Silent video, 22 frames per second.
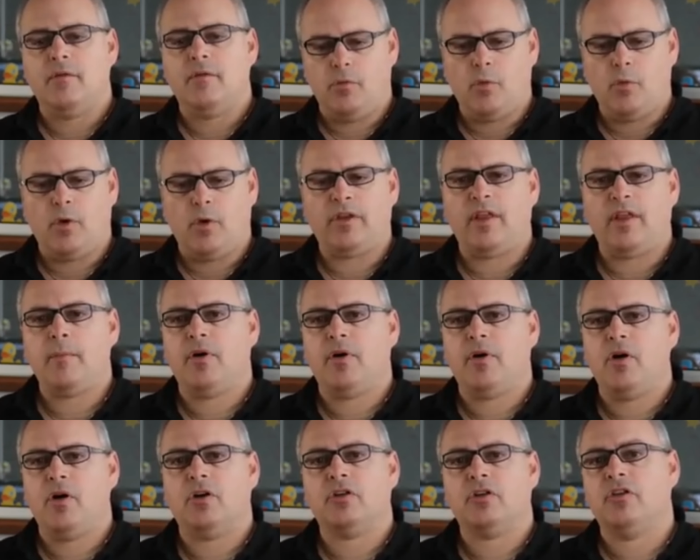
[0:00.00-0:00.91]
whether they
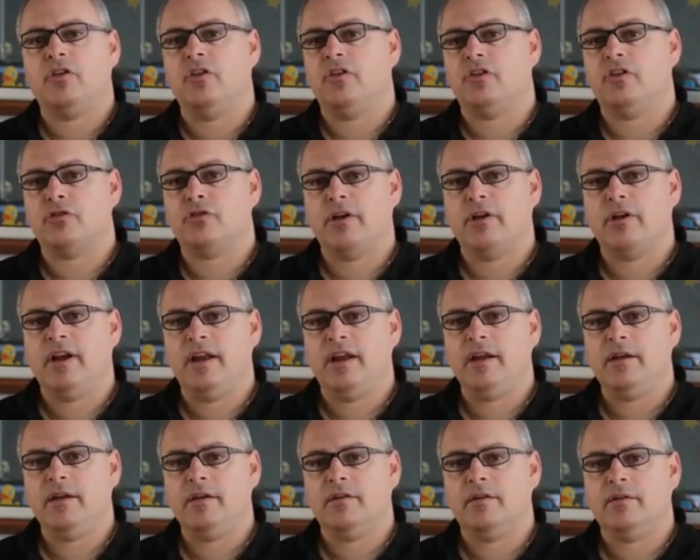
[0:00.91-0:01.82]
belong to the
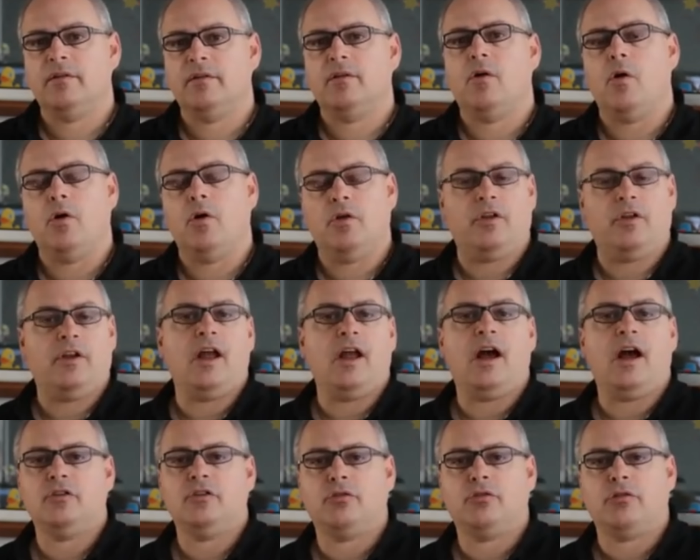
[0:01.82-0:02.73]
Trinity or the
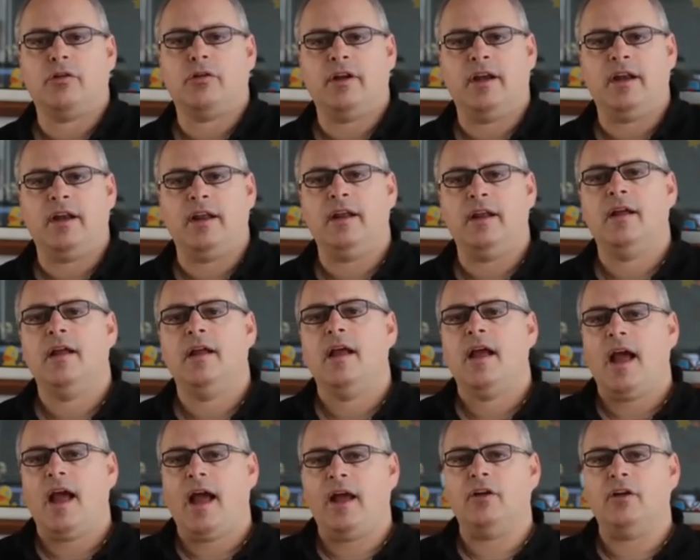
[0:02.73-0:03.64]
non-Trinity,
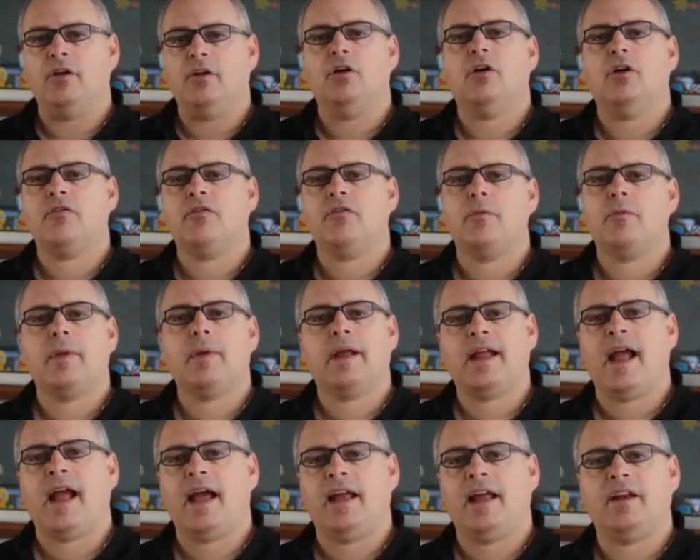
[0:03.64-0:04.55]
and look for
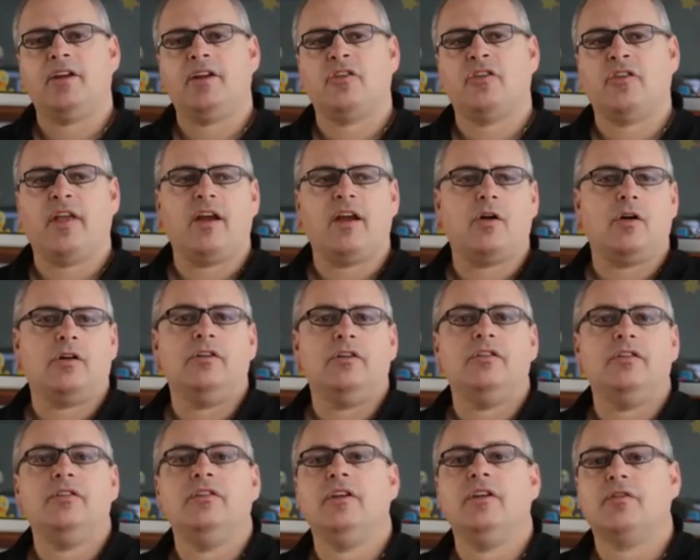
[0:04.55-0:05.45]
mechanics that
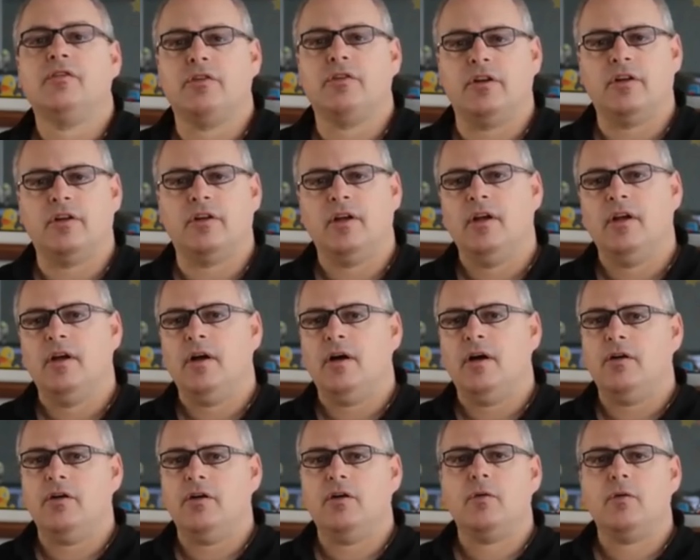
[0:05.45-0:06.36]
are different,
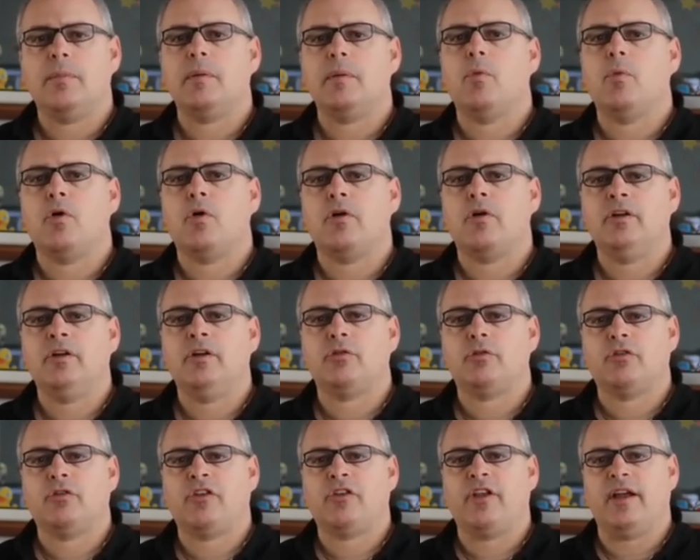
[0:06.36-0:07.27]
a little bit more
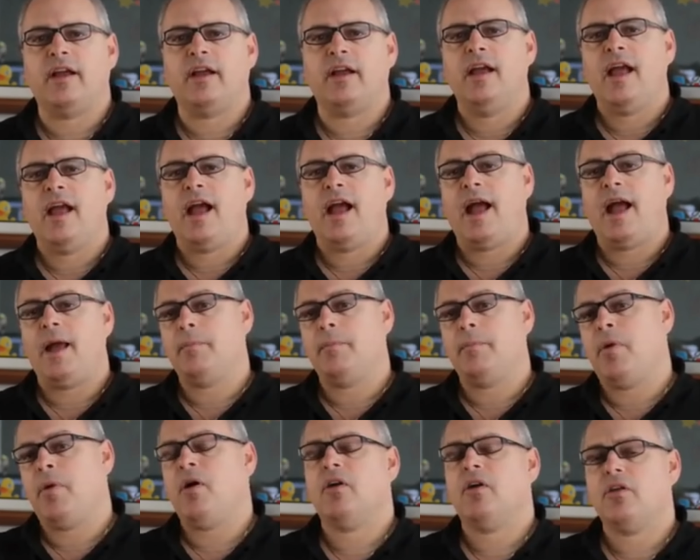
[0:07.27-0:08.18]
interesting. And
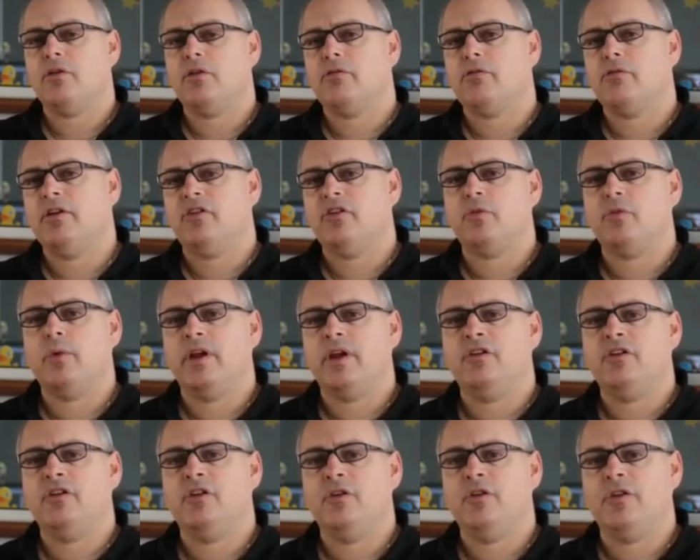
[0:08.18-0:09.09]
part of the reason we
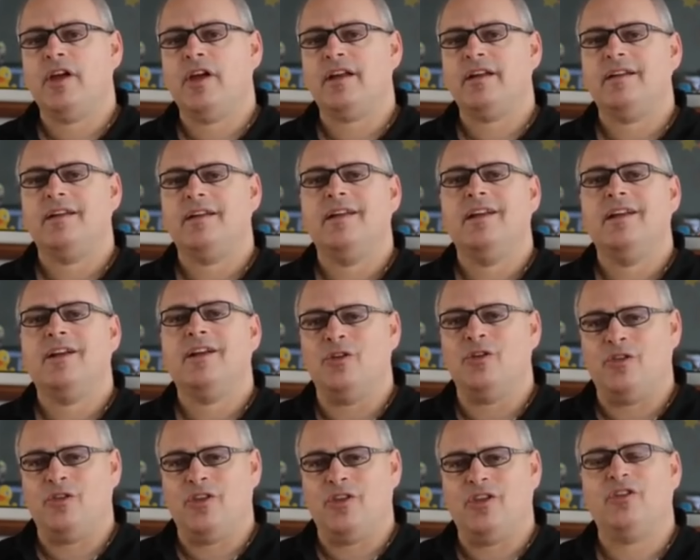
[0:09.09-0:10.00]
can do that,
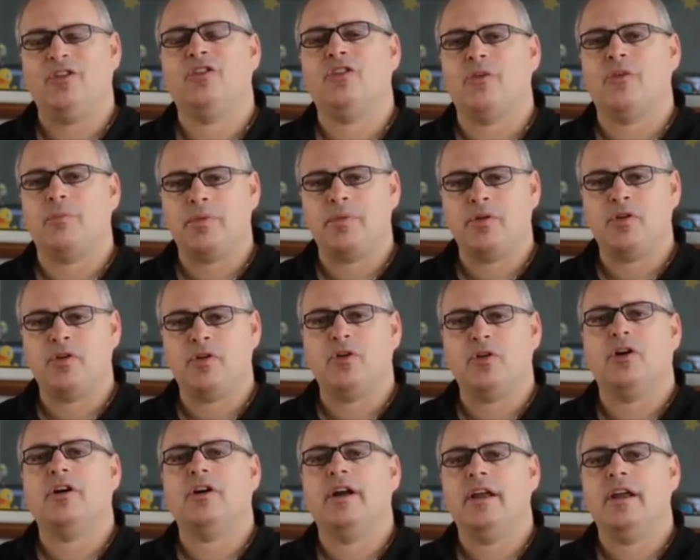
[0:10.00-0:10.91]
because this is a
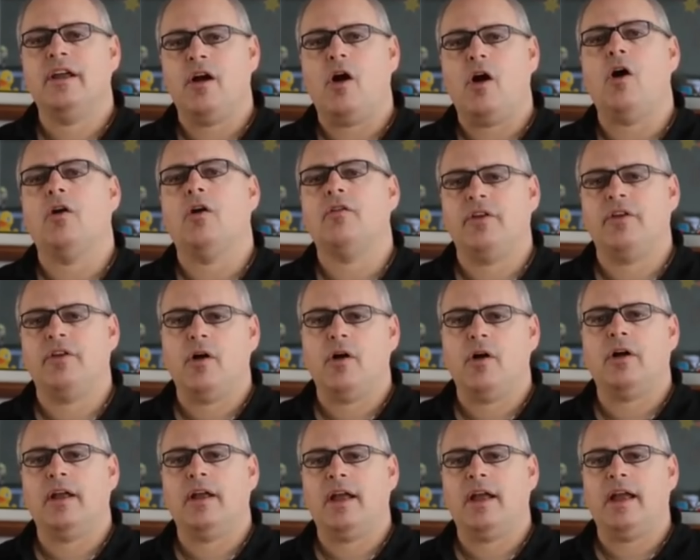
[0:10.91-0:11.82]
purely
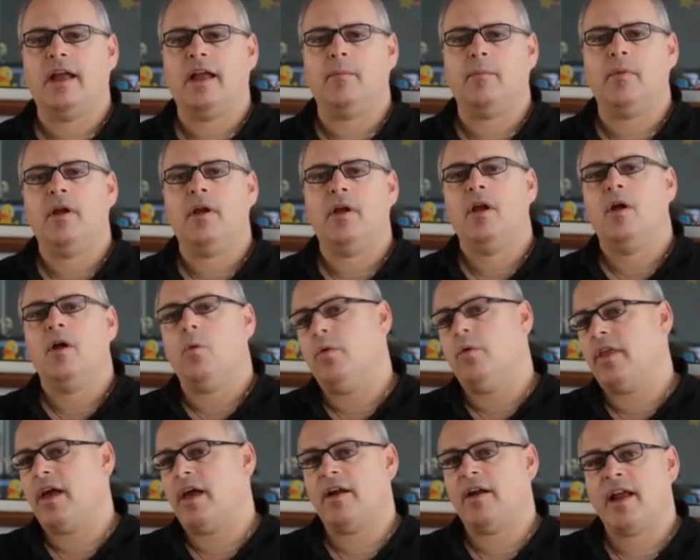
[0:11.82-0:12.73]
RVR game,
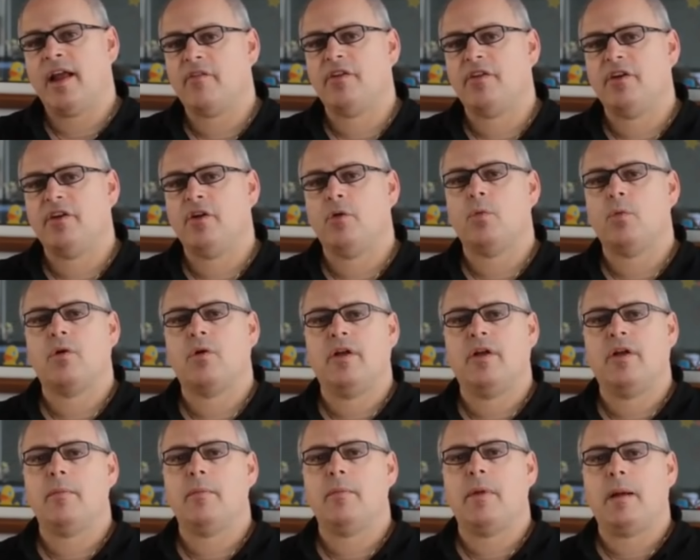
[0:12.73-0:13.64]
without having to
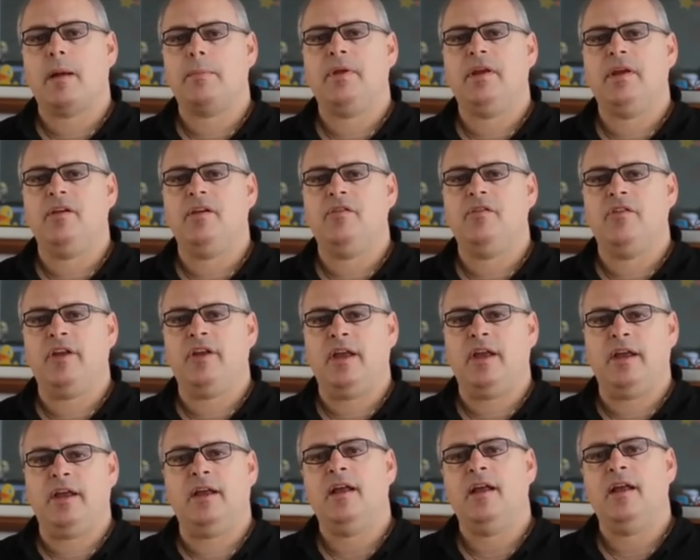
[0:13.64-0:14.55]
worry about
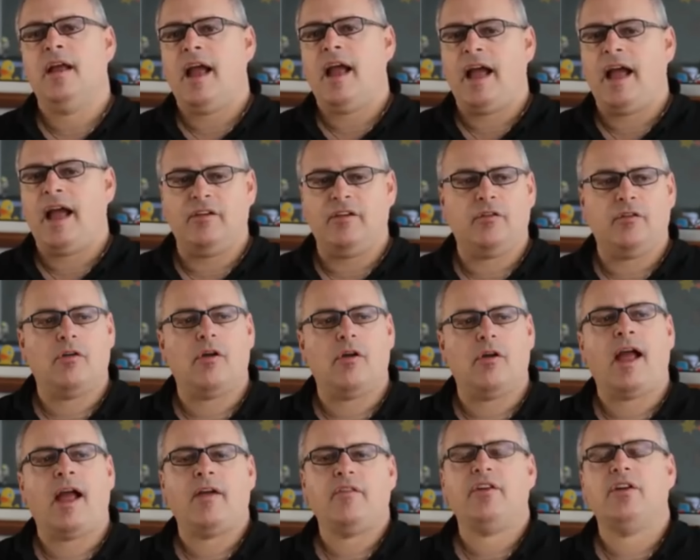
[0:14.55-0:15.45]
PvE and
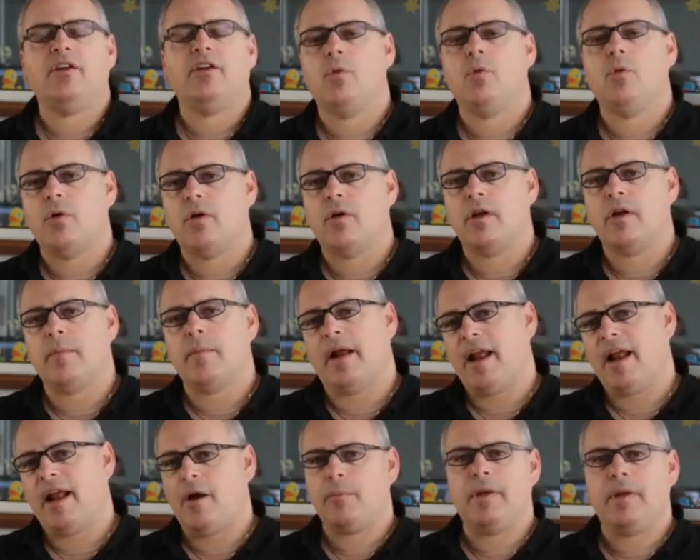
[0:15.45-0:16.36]
having to worry
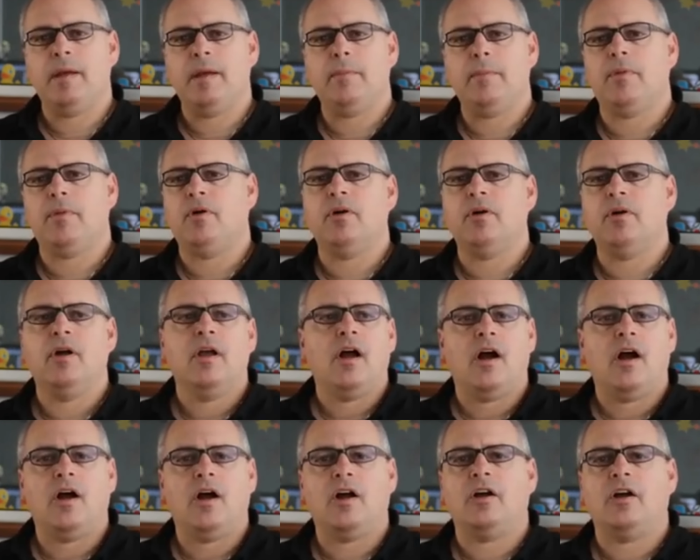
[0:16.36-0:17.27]
about how people
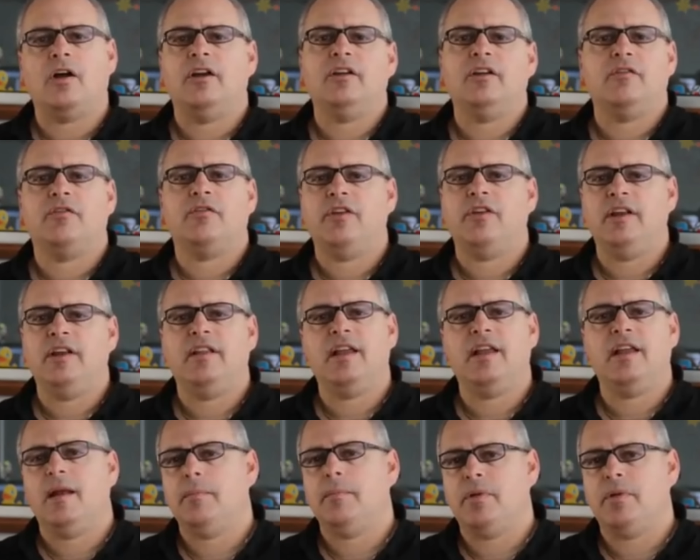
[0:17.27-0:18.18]
are going to defeat
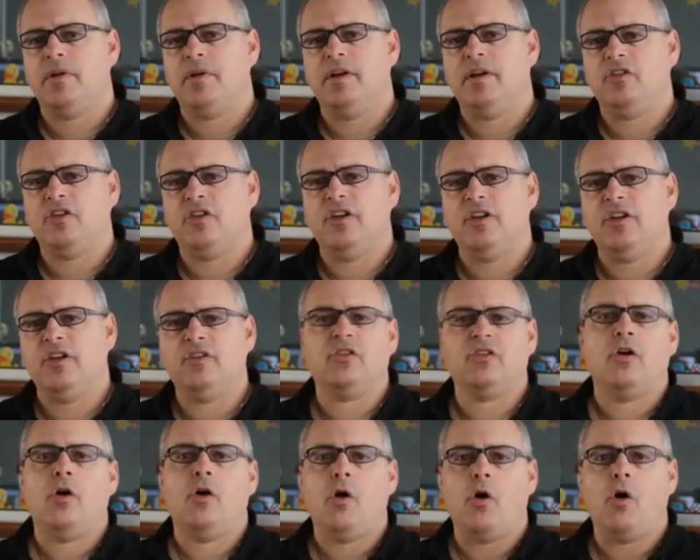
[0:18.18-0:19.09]
the NPCs.
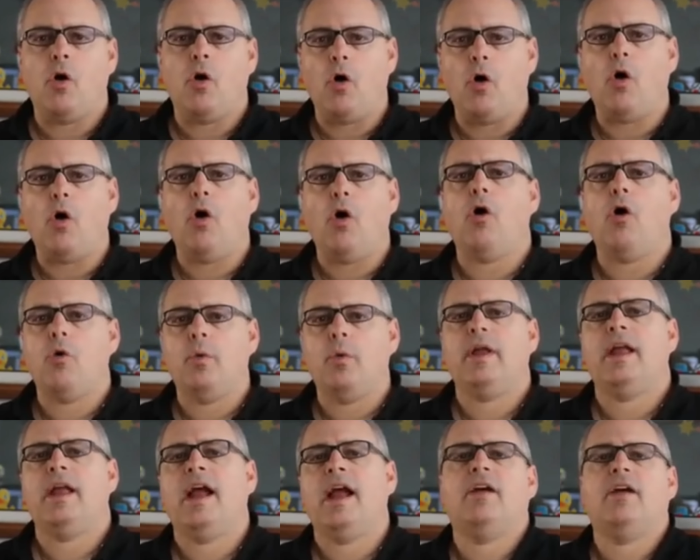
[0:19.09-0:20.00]
All
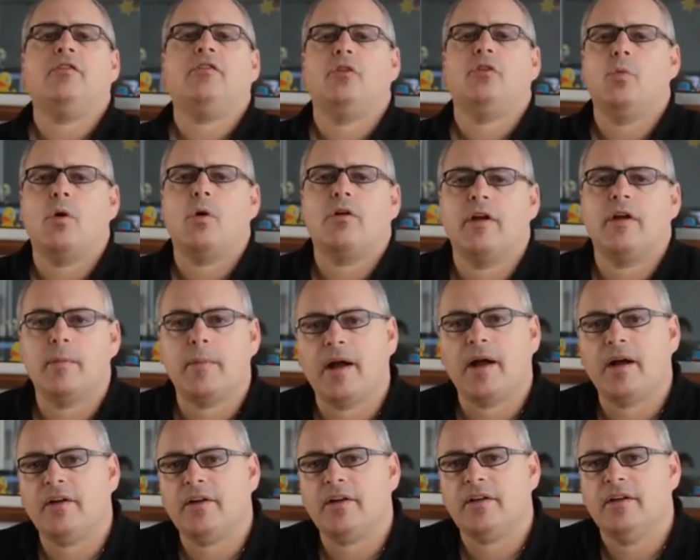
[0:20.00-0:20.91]
we have to worry
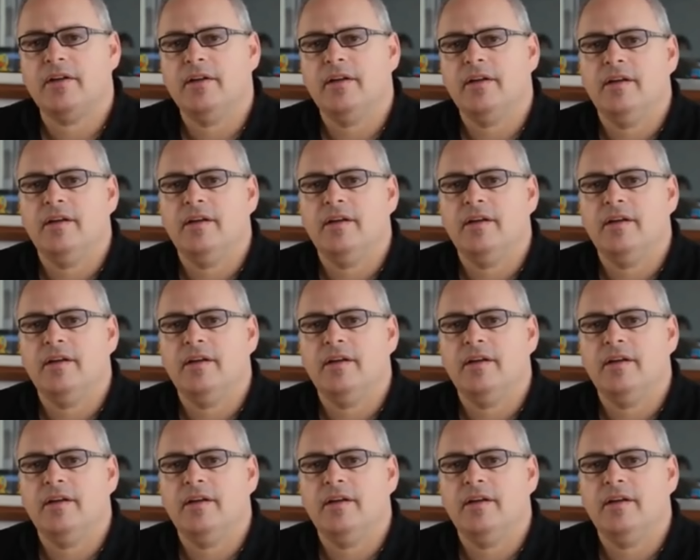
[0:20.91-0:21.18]
about